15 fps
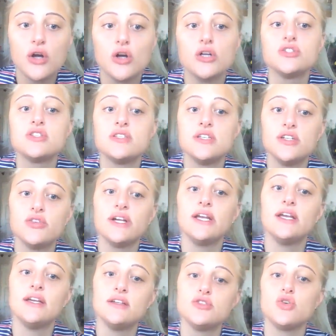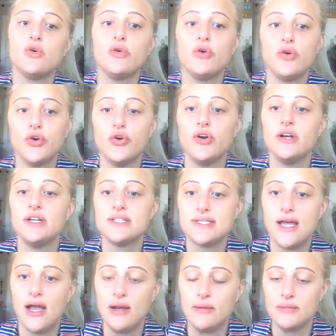considering his or her
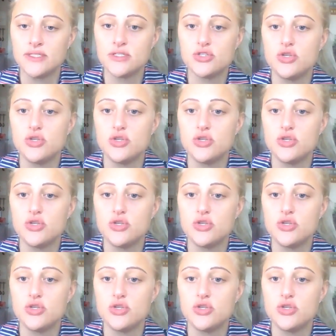assignment.